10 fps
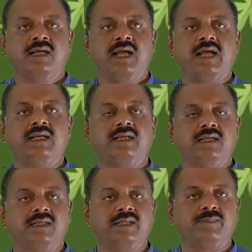and
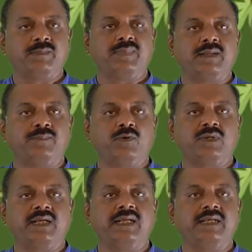the prepared
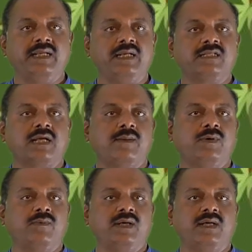Pottali Neela Shama
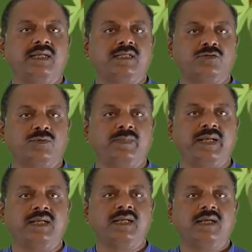Varna it should be,
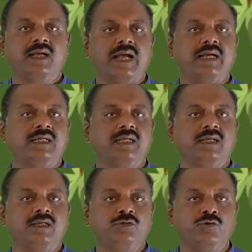and
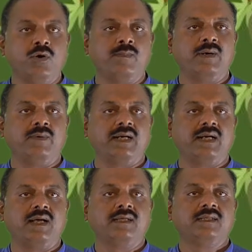Yoma
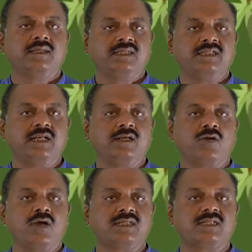Varna, shell
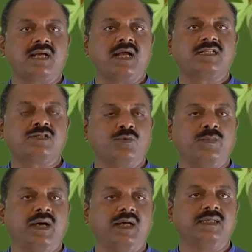cloth starts to
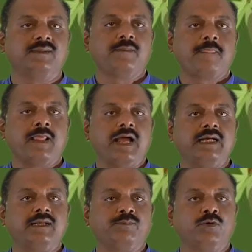burn
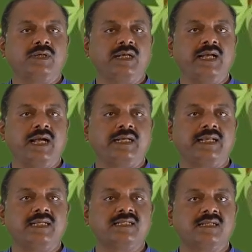and Pottali
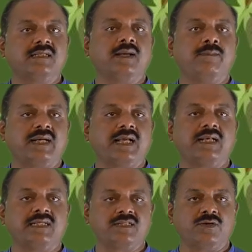attains the
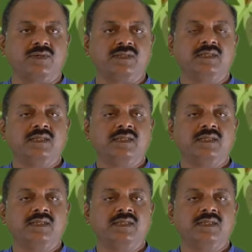metallic sound.